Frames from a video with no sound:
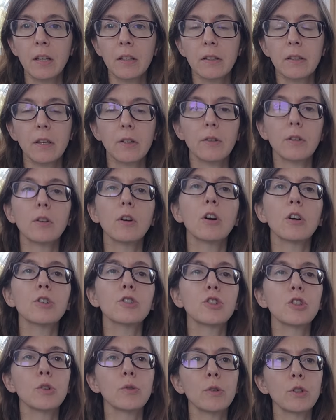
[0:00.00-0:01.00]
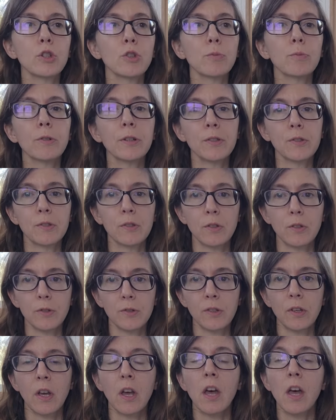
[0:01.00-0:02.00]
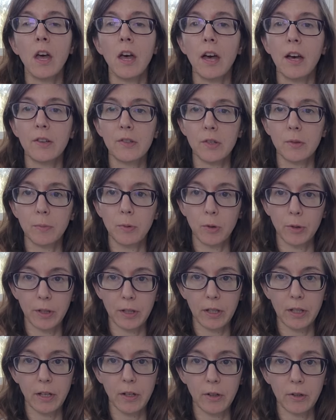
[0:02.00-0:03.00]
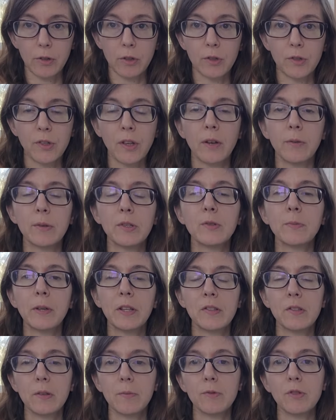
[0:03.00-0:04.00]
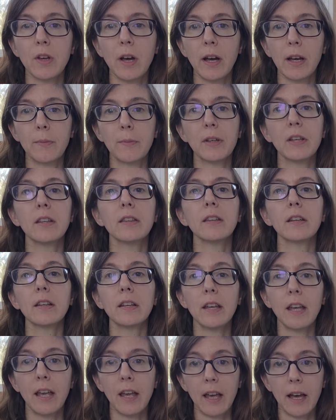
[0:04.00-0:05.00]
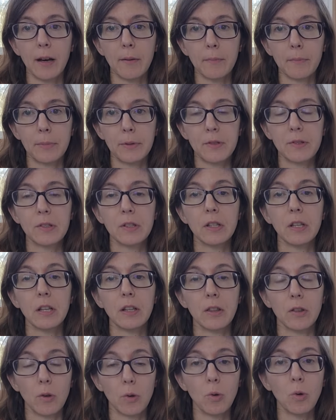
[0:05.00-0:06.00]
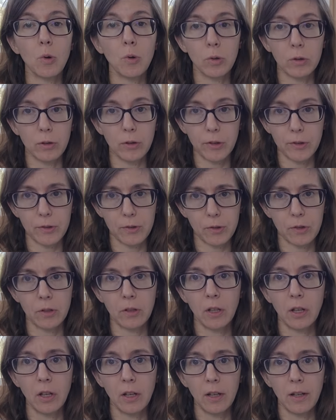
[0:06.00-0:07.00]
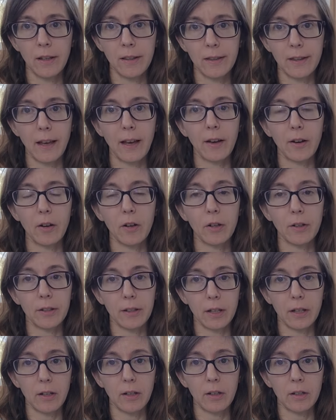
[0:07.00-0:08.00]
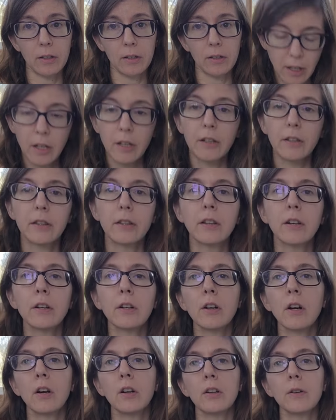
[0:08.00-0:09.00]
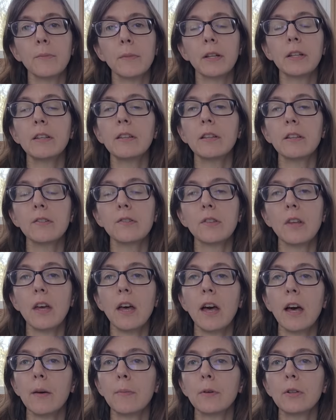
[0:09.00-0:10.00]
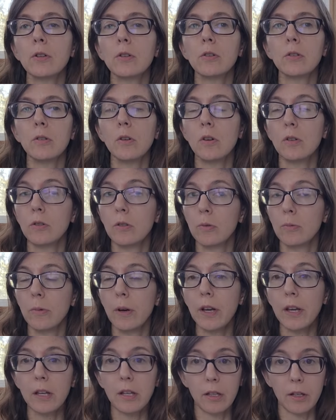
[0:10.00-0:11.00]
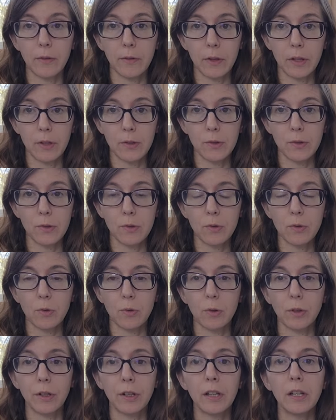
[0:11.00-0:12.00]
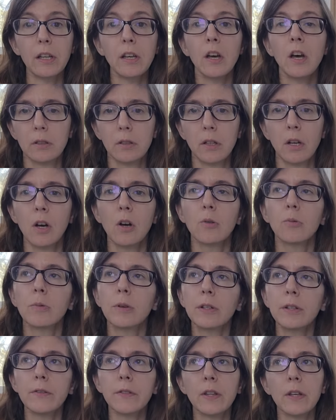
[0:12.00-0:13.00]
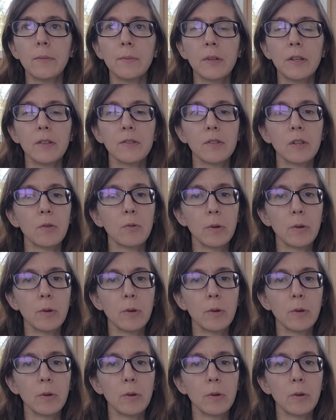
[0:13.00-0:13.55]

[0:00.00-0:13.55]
Now, there are Jewish prisoners as supporting characters, and we spend some time in the camp seeing the horrors that are there. There are many things that happen along the way of this story. One of them is a